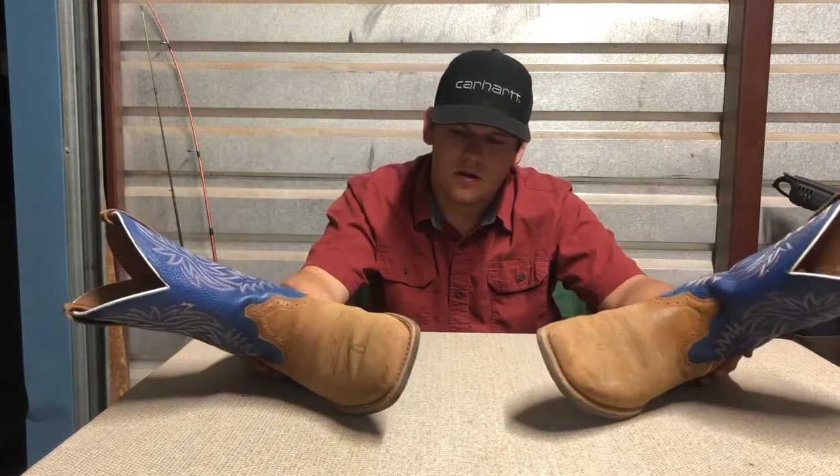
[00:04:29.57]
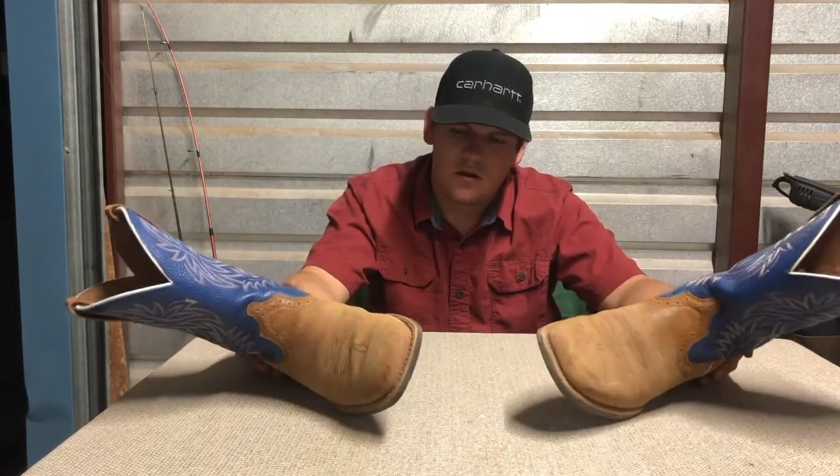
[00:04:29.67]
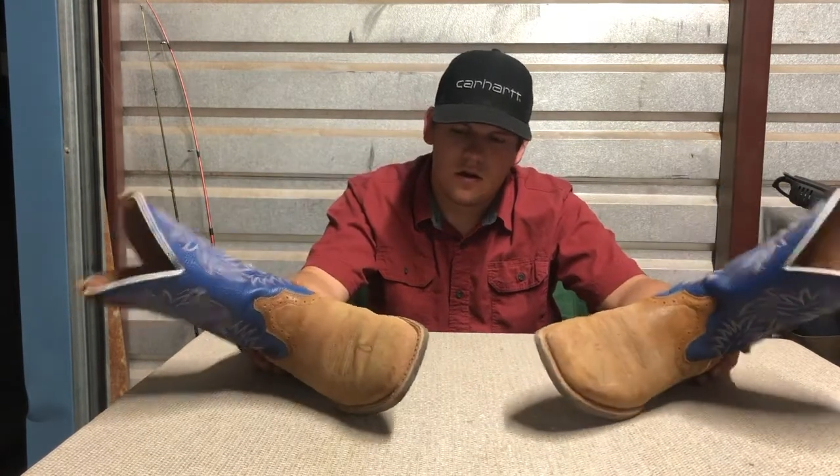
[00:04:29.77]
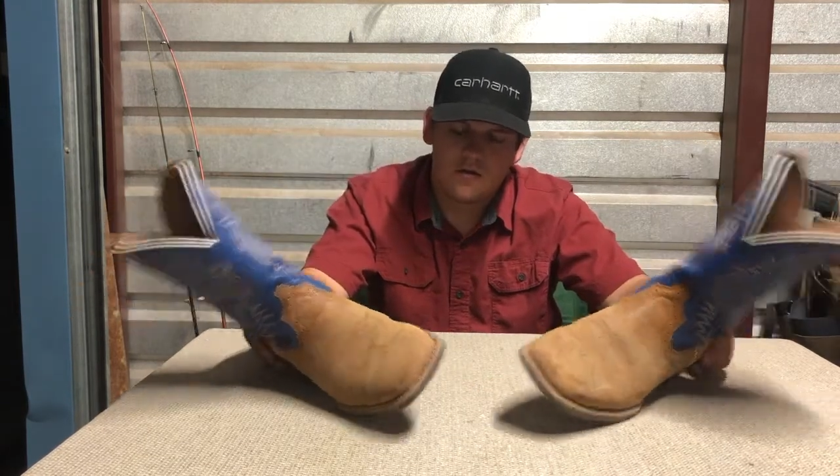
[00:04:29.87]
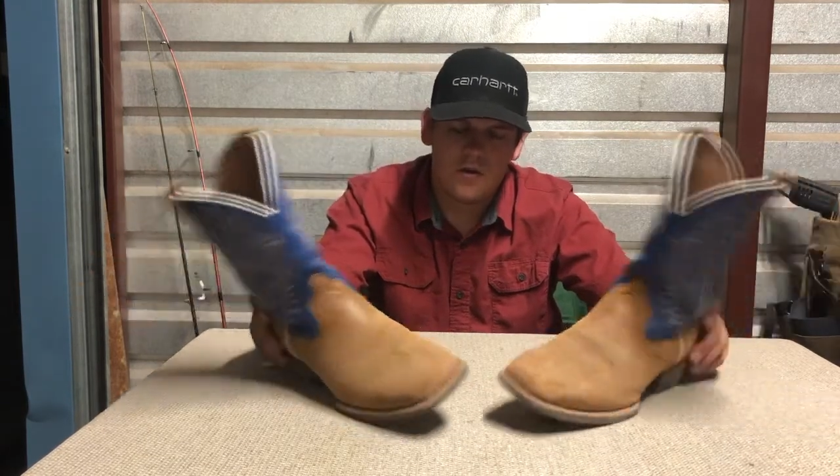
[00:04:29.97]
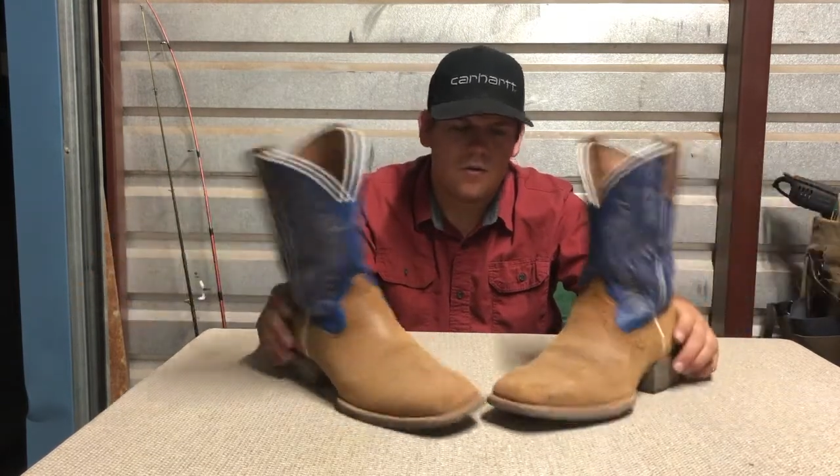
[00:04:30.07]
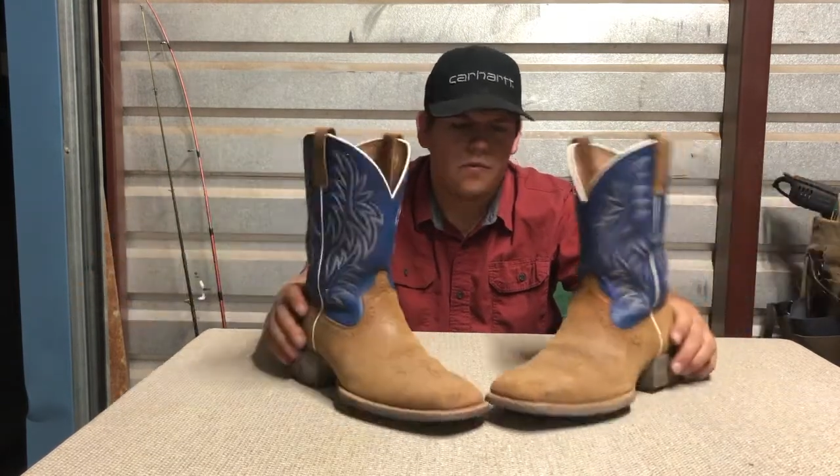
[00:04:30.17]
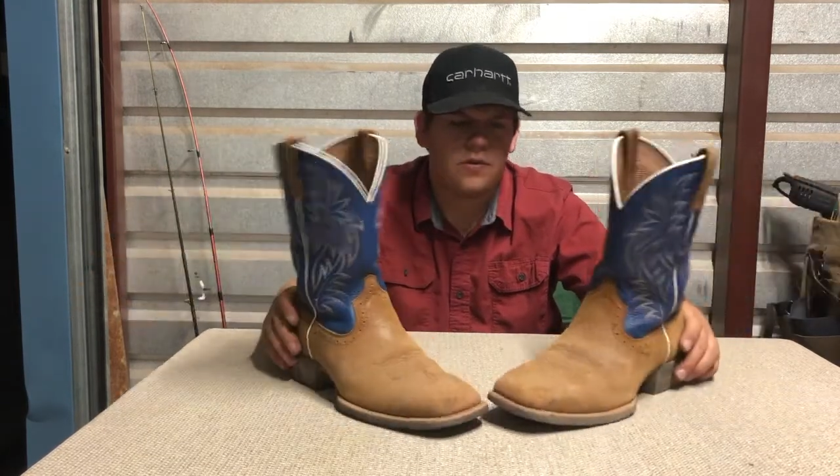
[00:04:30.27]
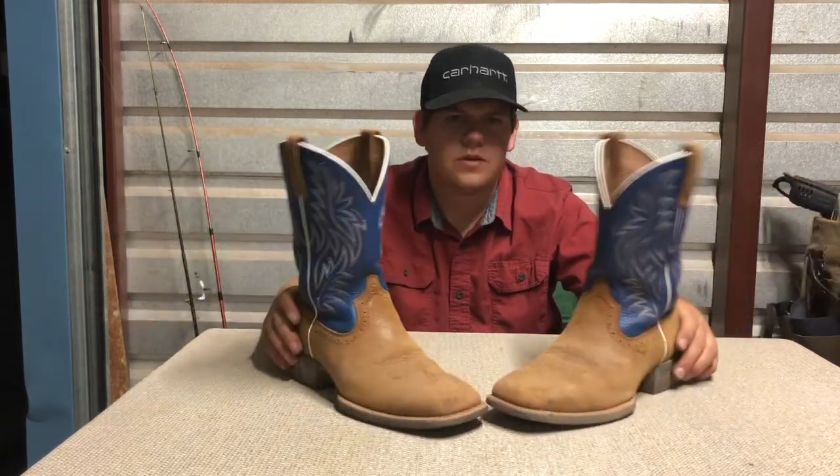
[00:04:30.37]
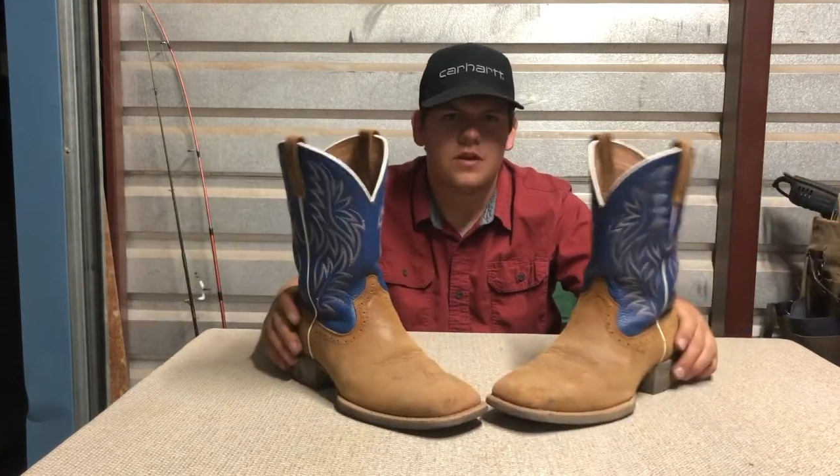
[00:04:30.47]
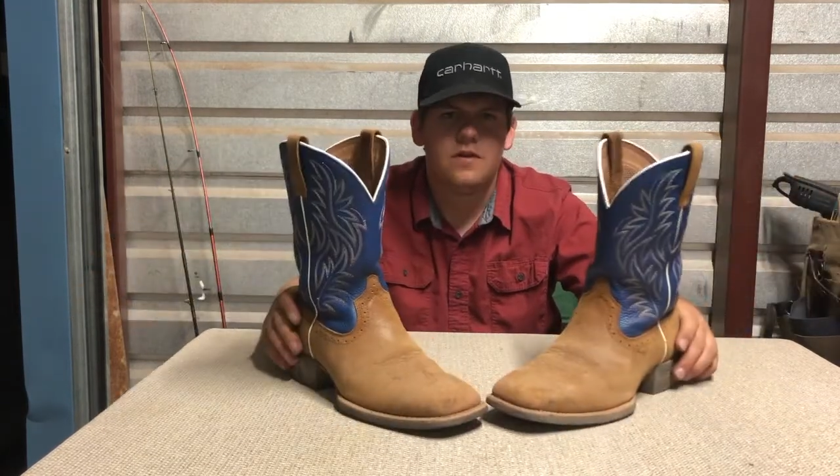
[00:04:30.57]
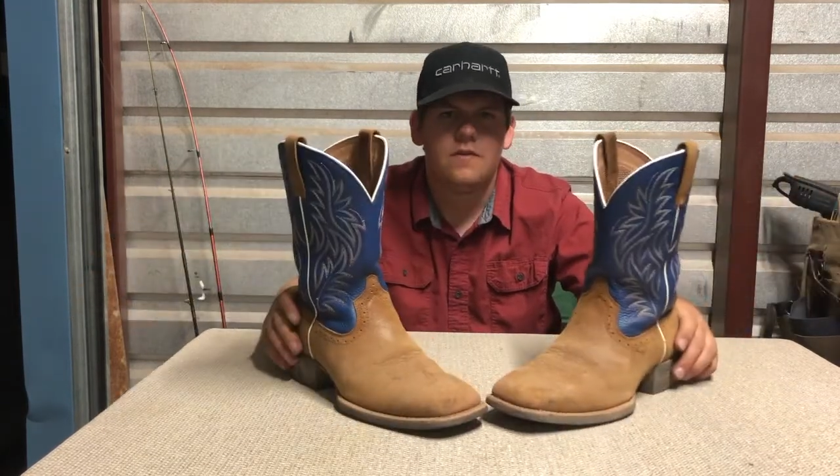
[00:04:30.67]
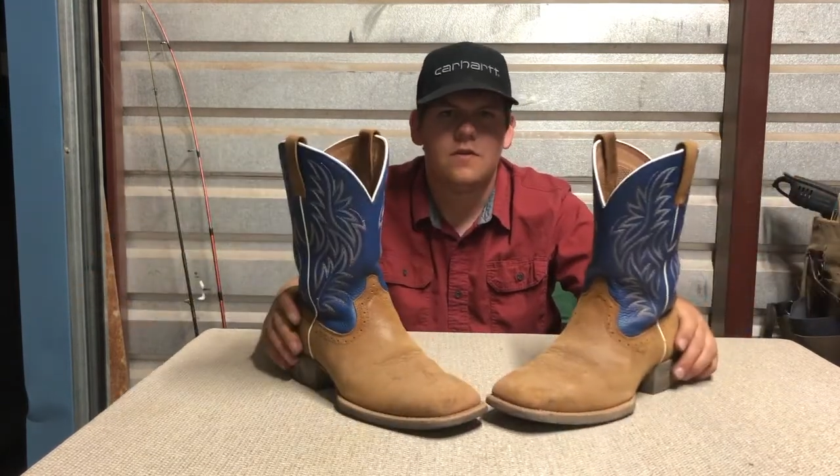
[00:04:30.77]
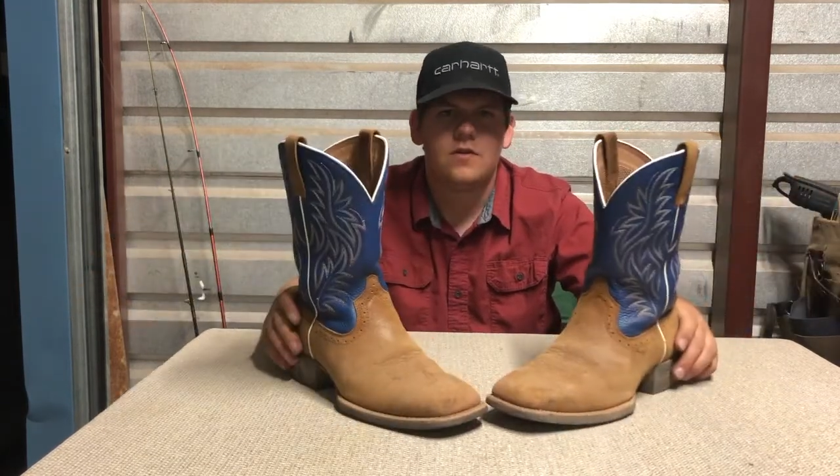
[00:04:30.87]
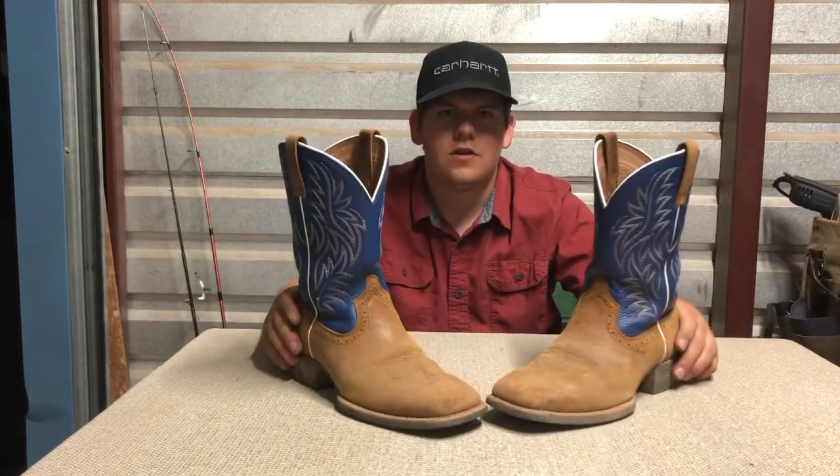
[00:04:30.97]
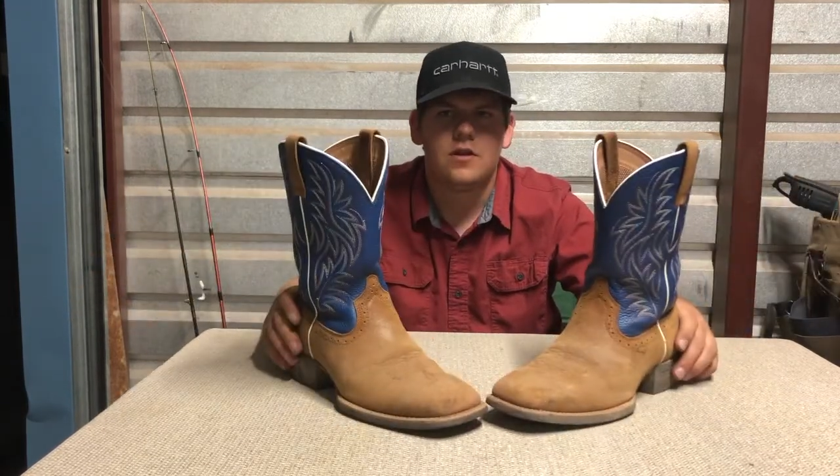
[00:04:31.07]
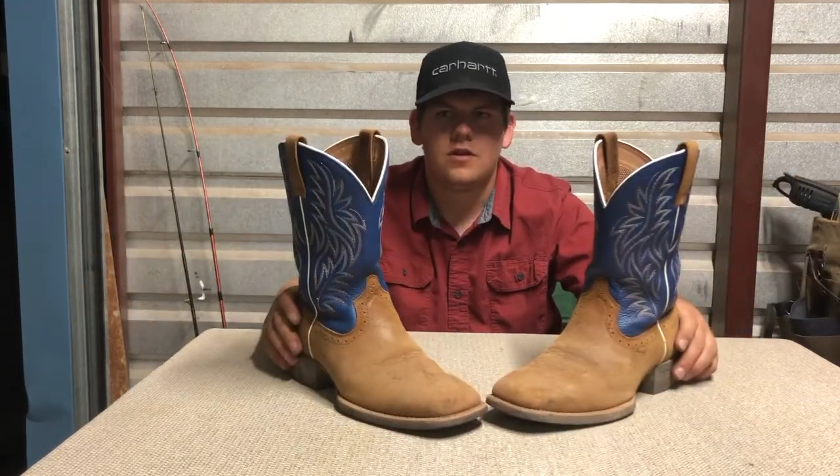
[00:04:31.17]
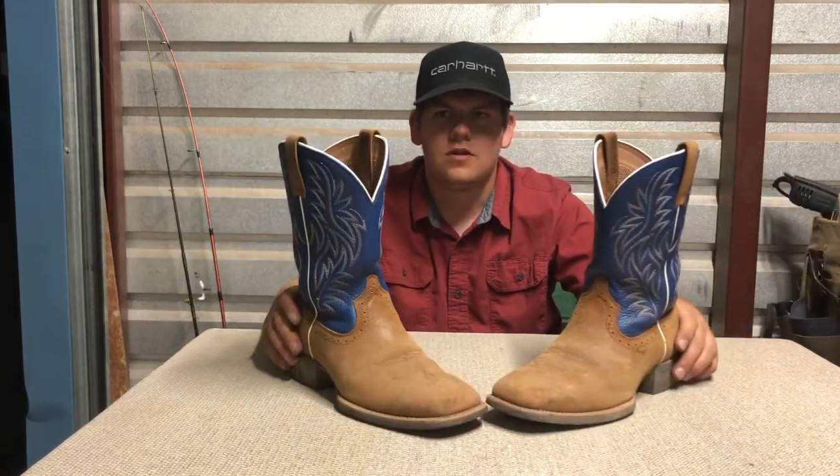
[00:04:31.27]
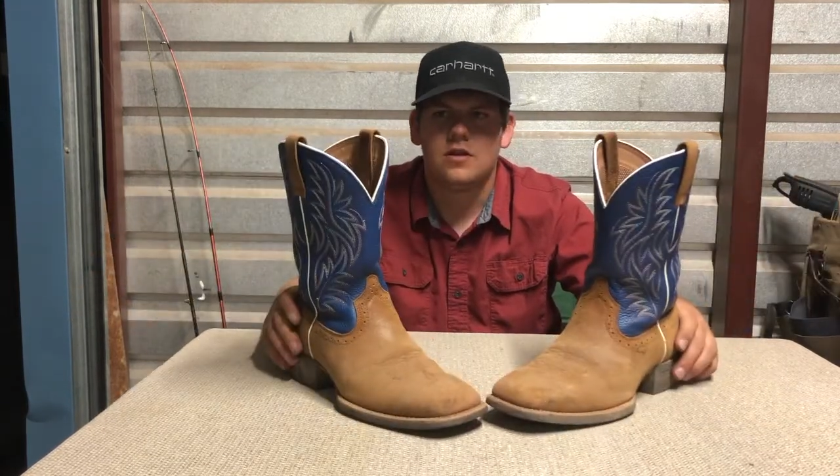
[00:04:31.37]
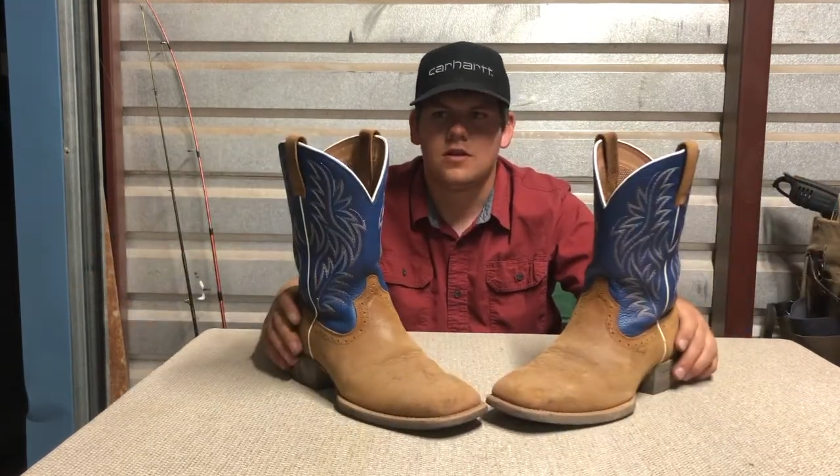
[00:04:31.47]
I don't know, we'll see the future of
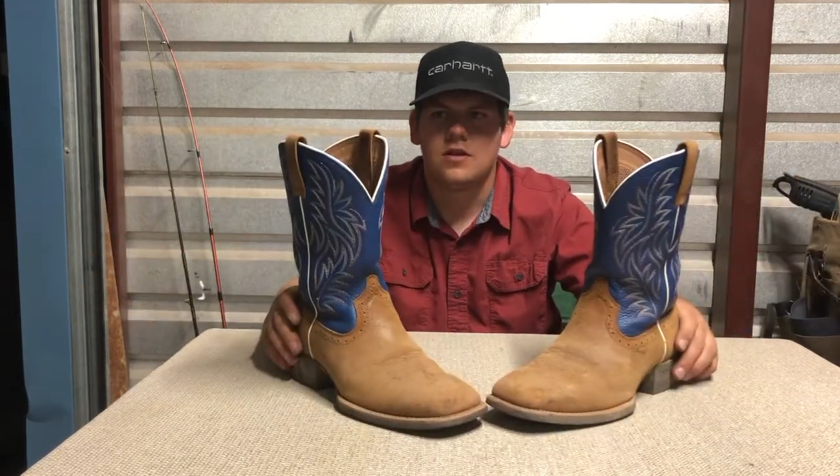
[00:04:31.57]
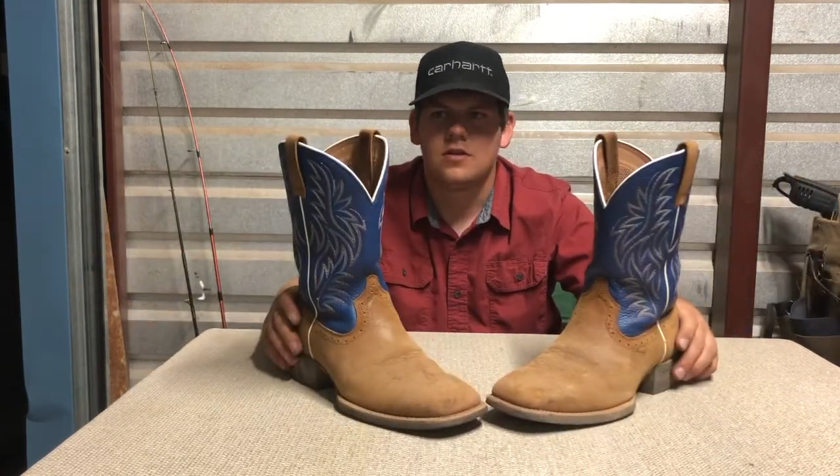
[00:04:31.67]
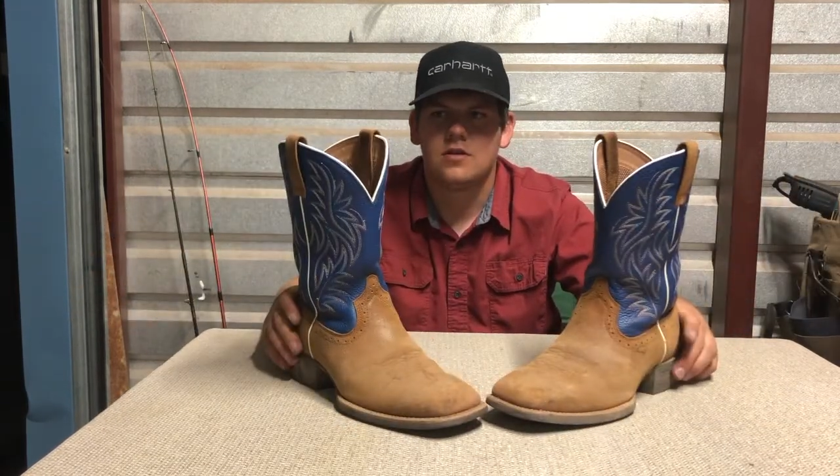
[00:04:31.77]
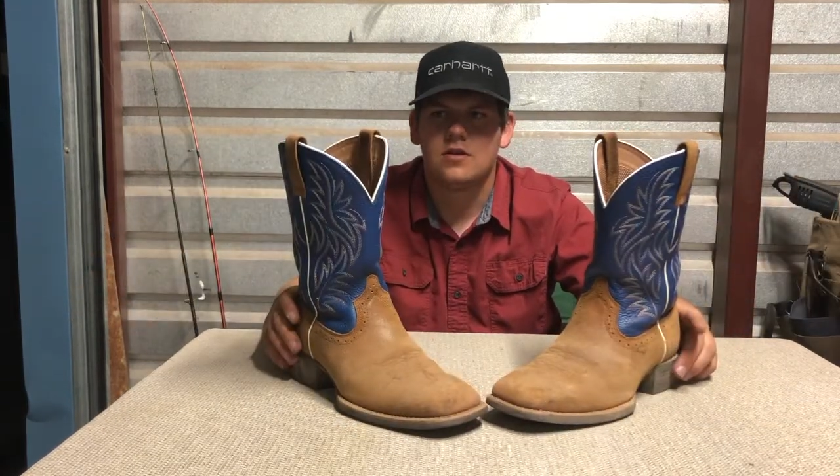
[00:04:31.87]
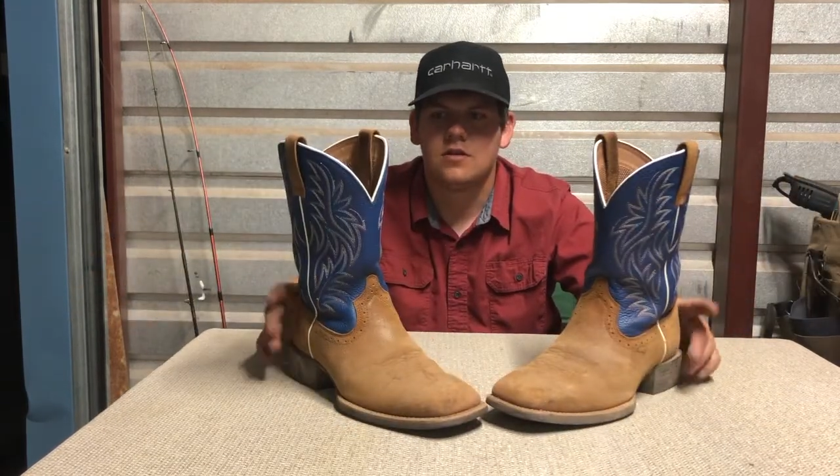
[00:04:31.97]
these things.